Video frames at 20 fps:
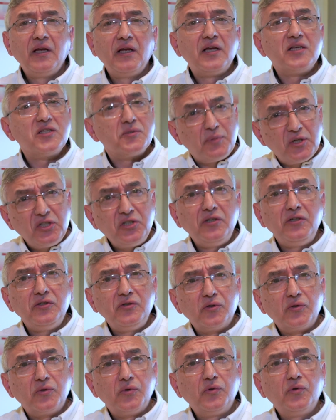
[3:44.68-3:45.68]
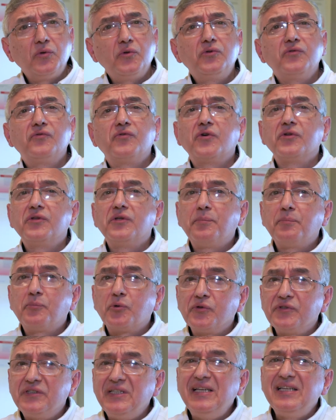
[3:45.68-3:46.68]
especially the code for the
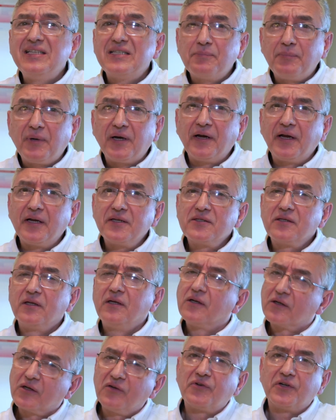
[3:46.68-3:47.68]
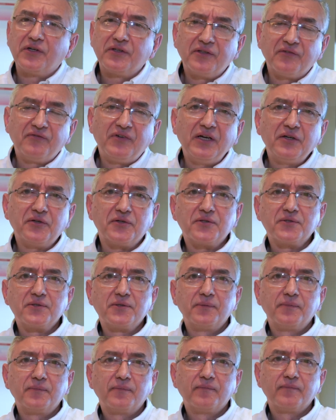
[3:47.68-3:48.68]
protein spikes covering the virus.
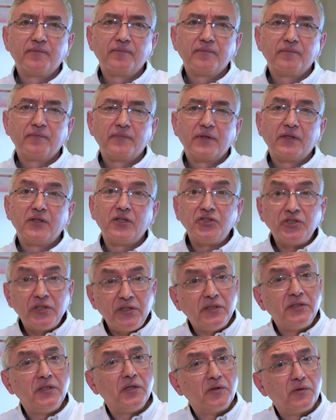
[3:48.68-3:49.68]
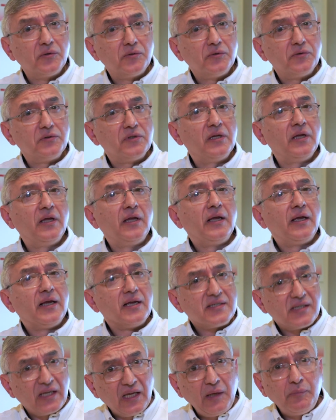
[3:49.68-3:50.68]
The genetic code
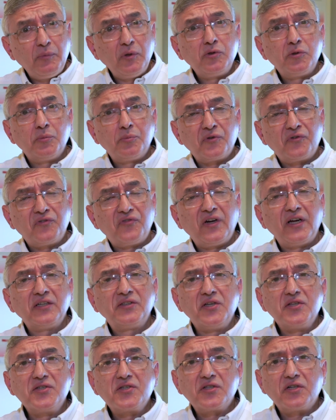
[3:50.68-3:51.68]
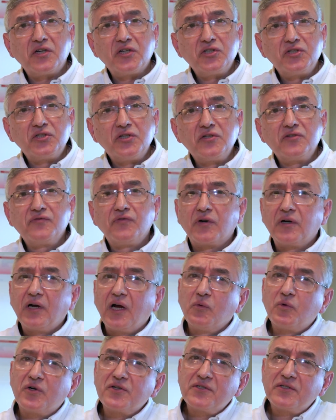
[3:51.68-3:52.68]
is able to provide instructions for
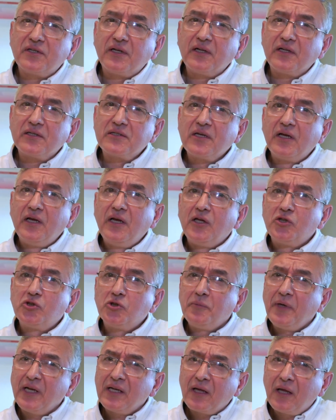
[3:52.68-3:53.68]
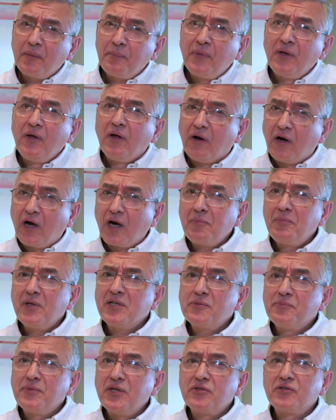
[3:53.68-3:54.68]
our cells to make up a
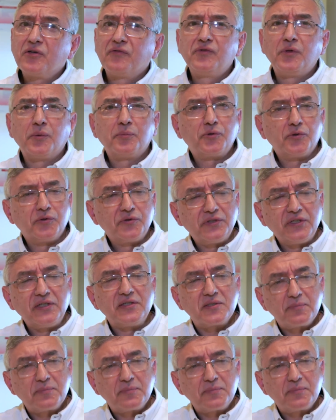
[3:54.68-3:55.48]
harmless piece of the protein